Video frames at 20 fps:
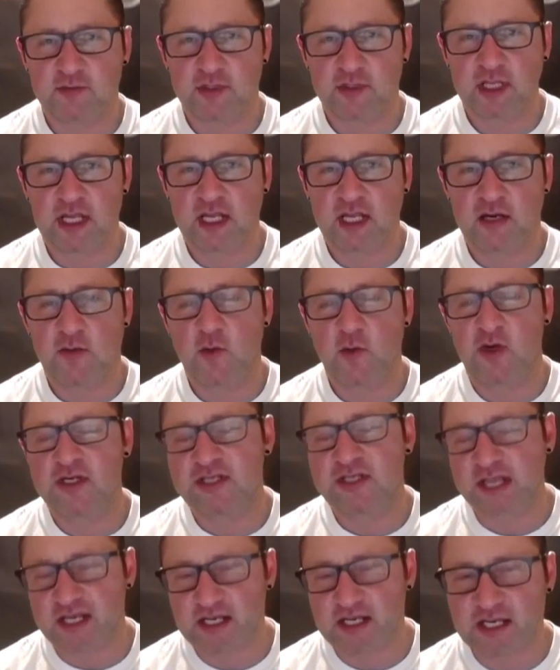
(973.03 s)
and are more
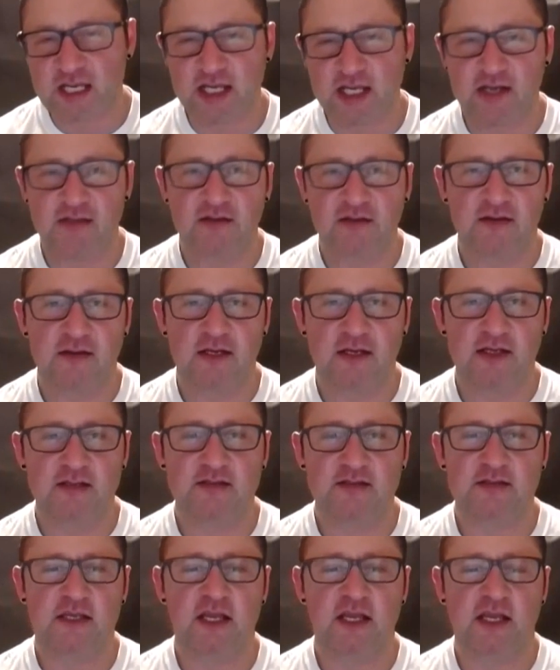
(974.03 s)
dedicated to
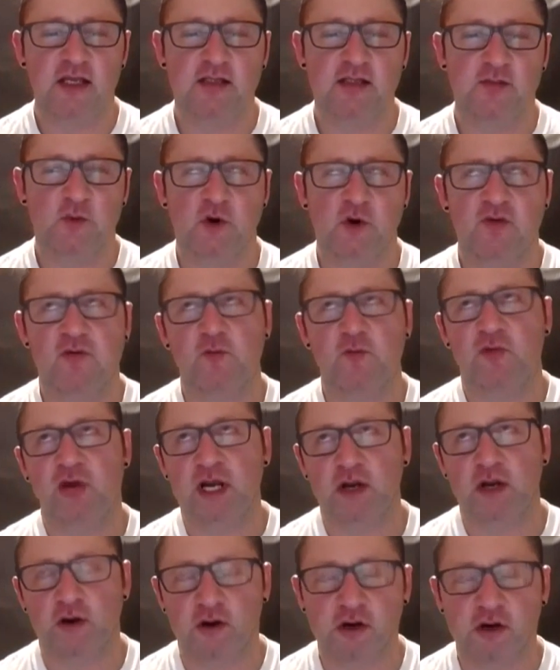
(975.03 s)
this and it's more of a
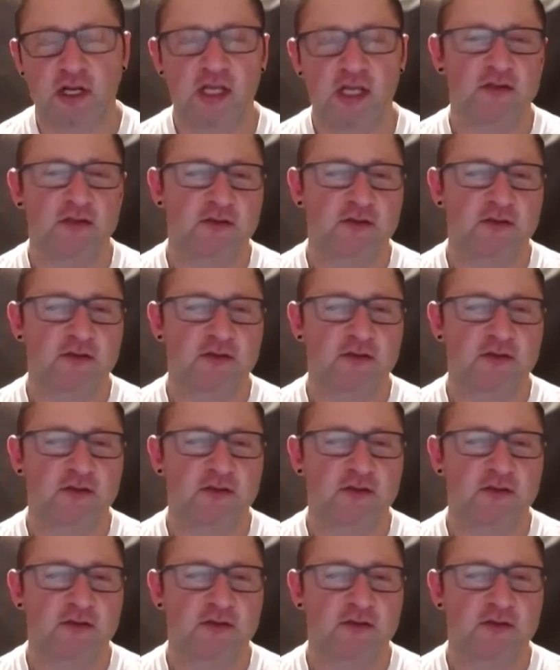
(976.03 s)
priority